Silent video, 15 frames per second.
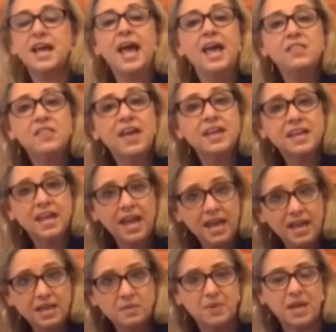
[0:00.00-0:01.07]
and they
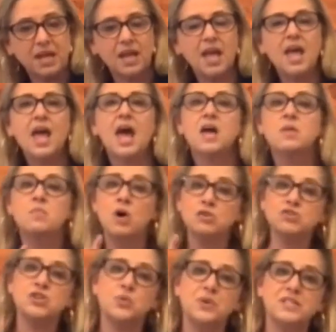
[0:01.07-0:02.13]
can be. And
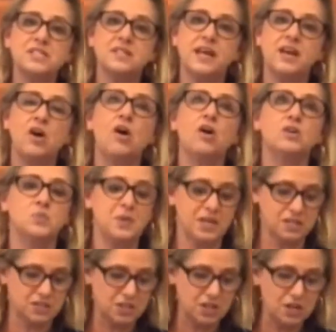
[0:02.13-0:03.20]
mostly the reason they are is
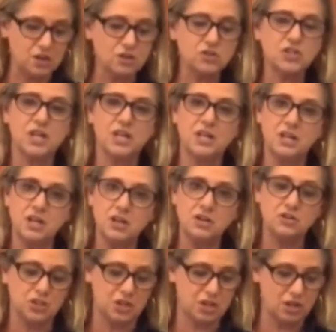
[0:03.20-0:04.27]
because years and
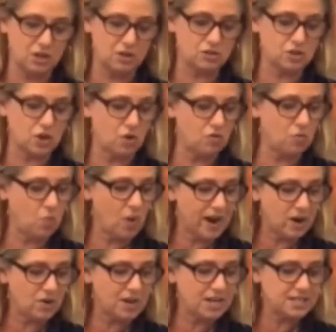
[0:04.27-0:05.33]
years are
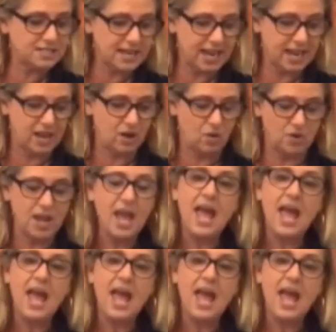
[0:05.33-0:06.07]
wearing down